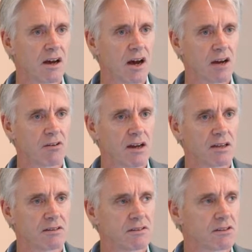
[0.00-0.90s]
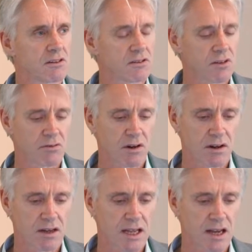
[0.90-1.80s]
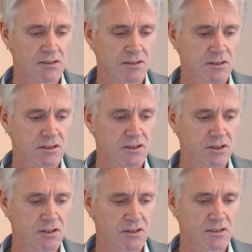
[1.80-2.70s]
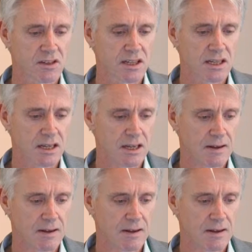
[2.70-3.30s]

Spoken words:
high-grade serous ovarian cancer, and you can see